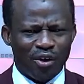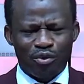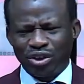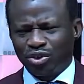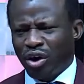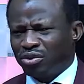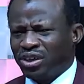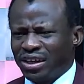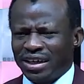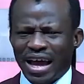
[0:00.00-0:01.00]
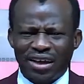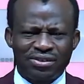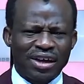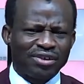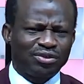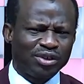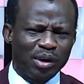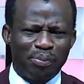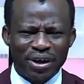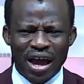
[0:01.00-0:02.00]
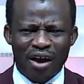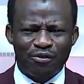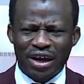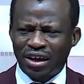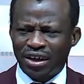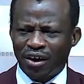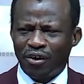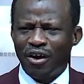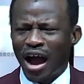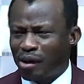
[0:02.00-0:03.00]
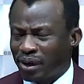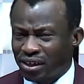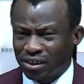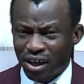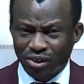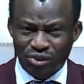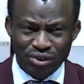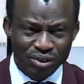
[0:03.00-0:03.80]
We told him the answers to the prayer of Daniel. How many days?